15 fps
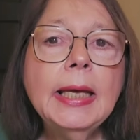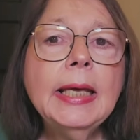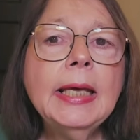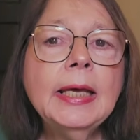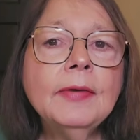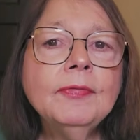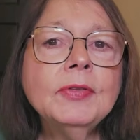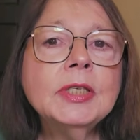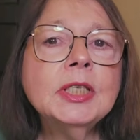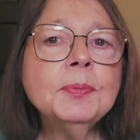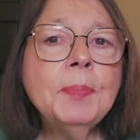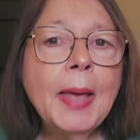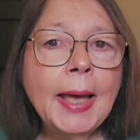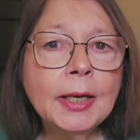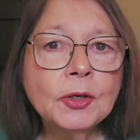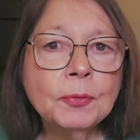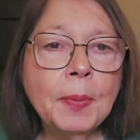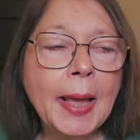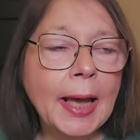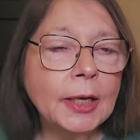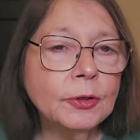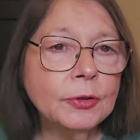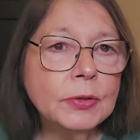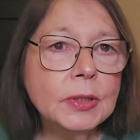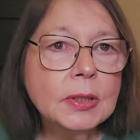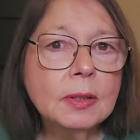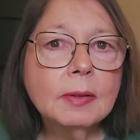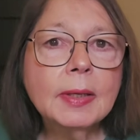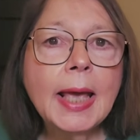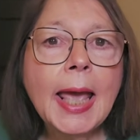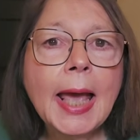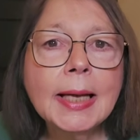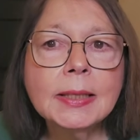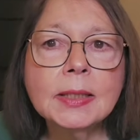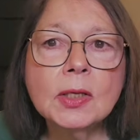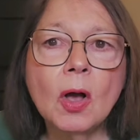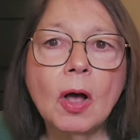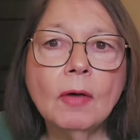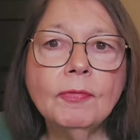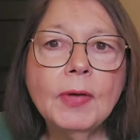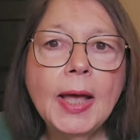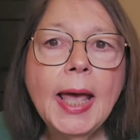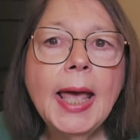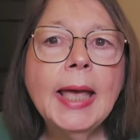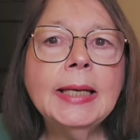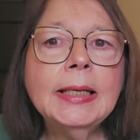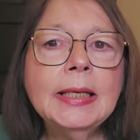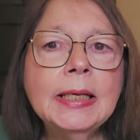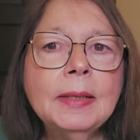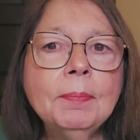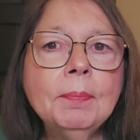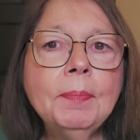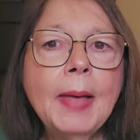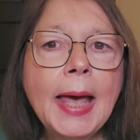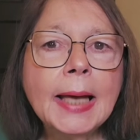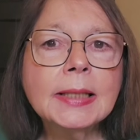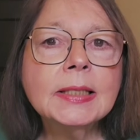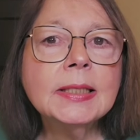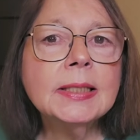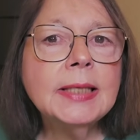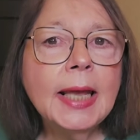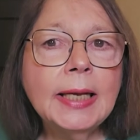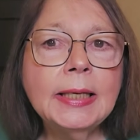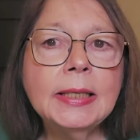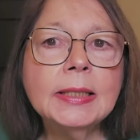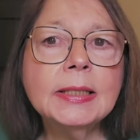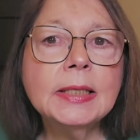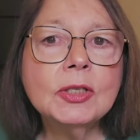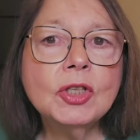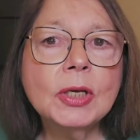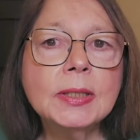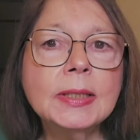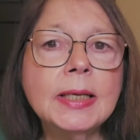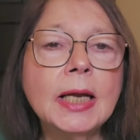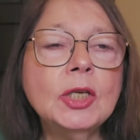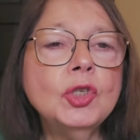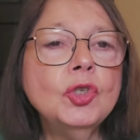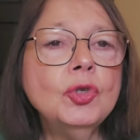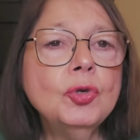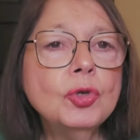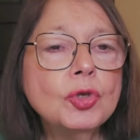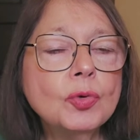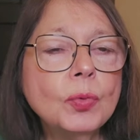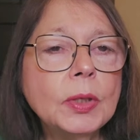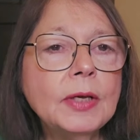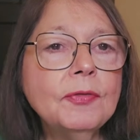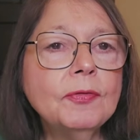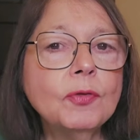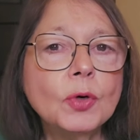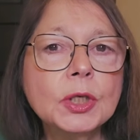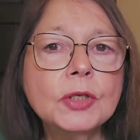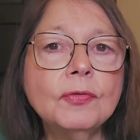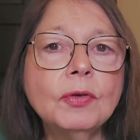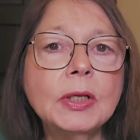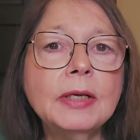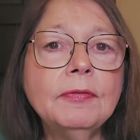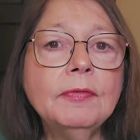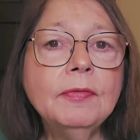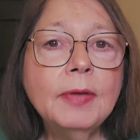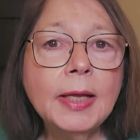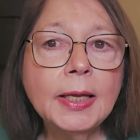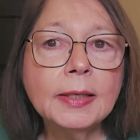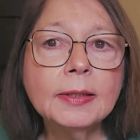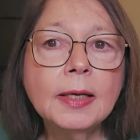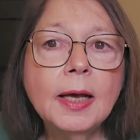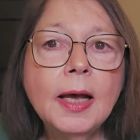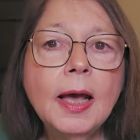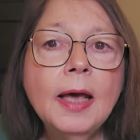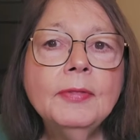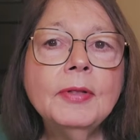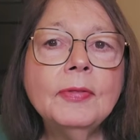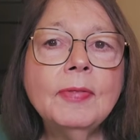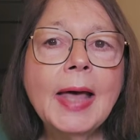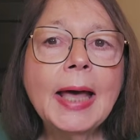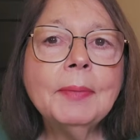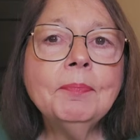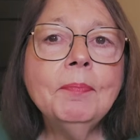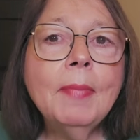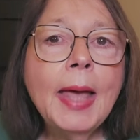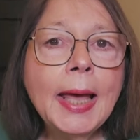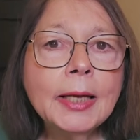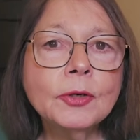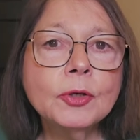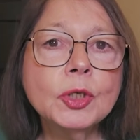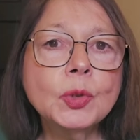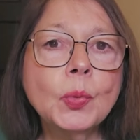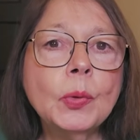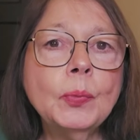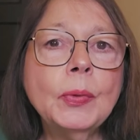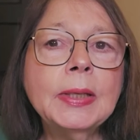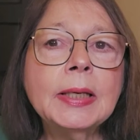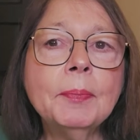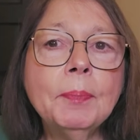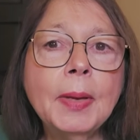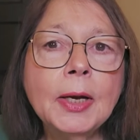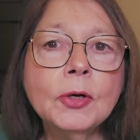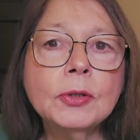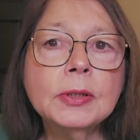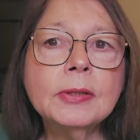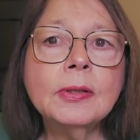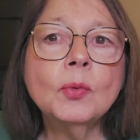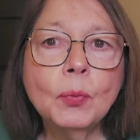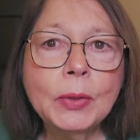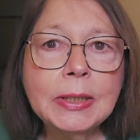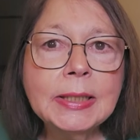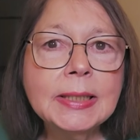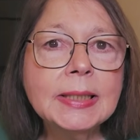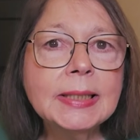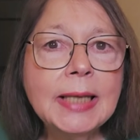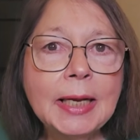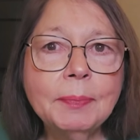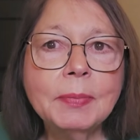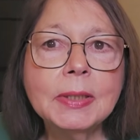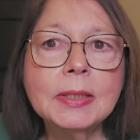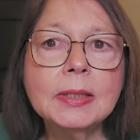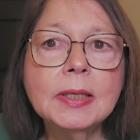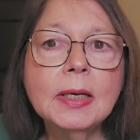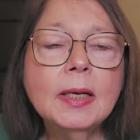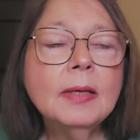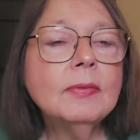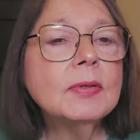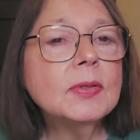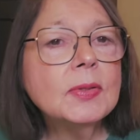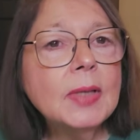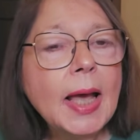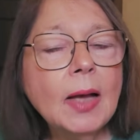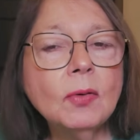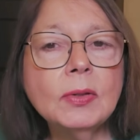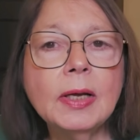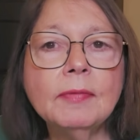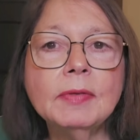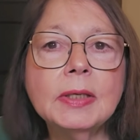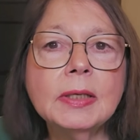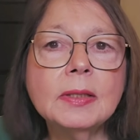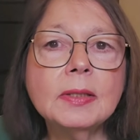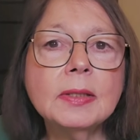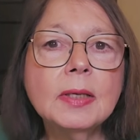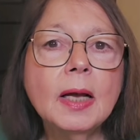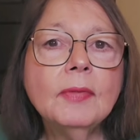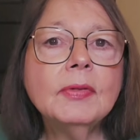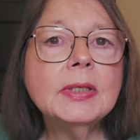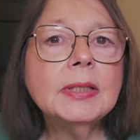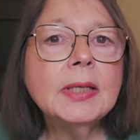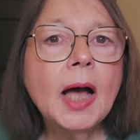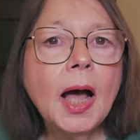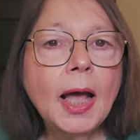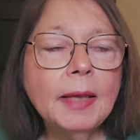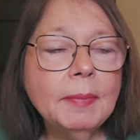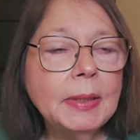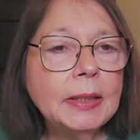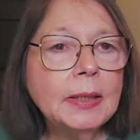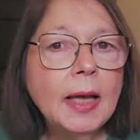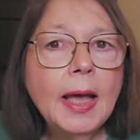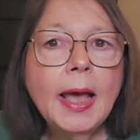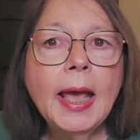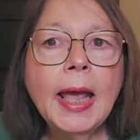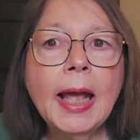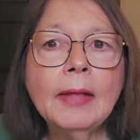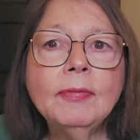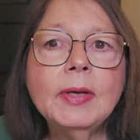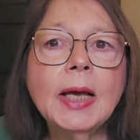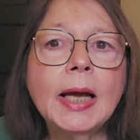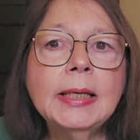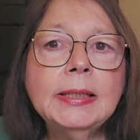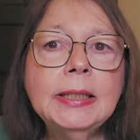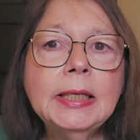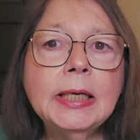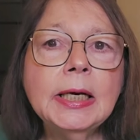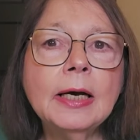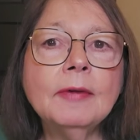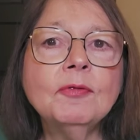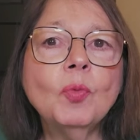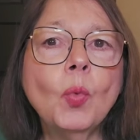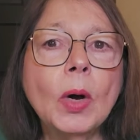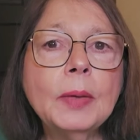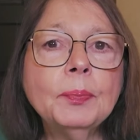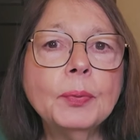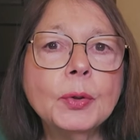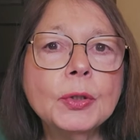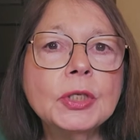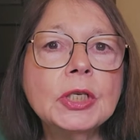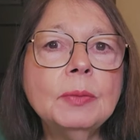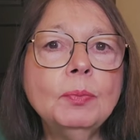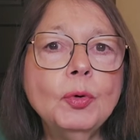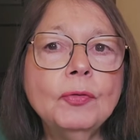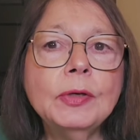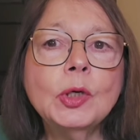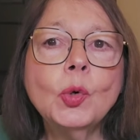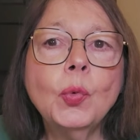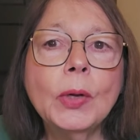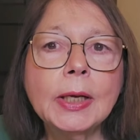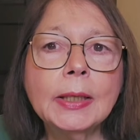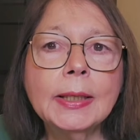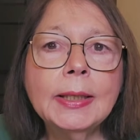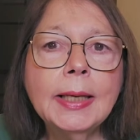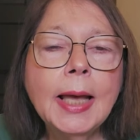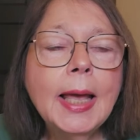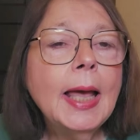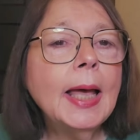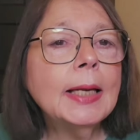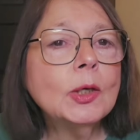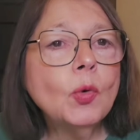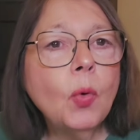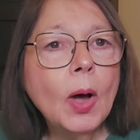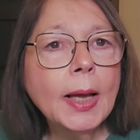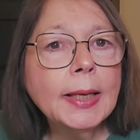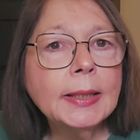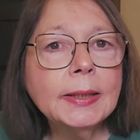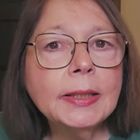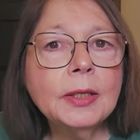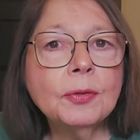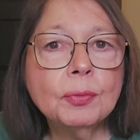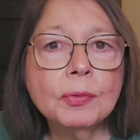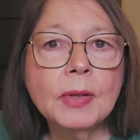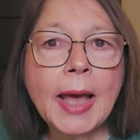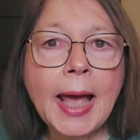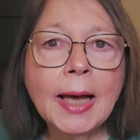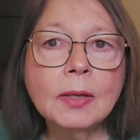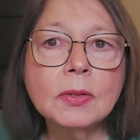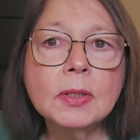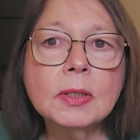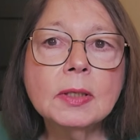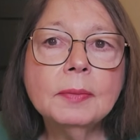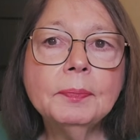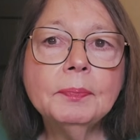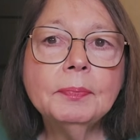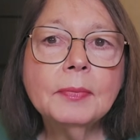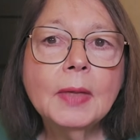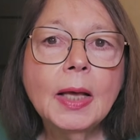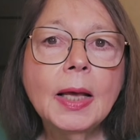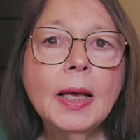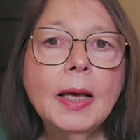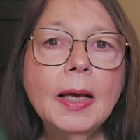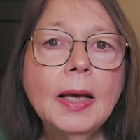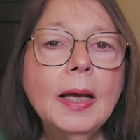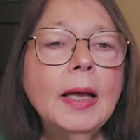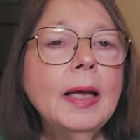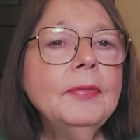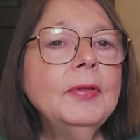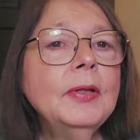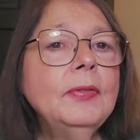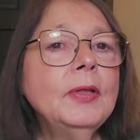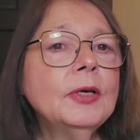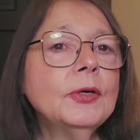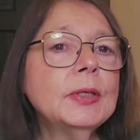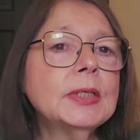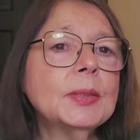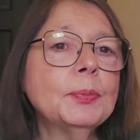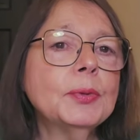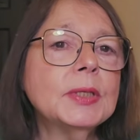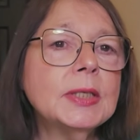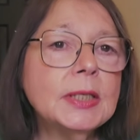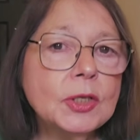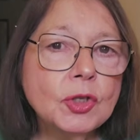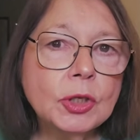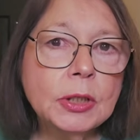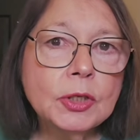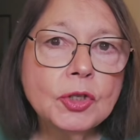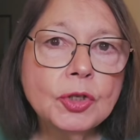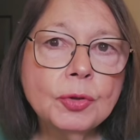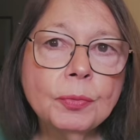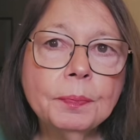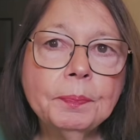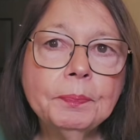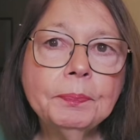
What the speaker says: If the spatter patterns, cast off, and impact staining suggest an unusually forceful event, then that matters when we compare it to the witness statement, the sound evidence, the timing, and the idea of one person moving quickly and quietly through the house. Then there is a precision issue.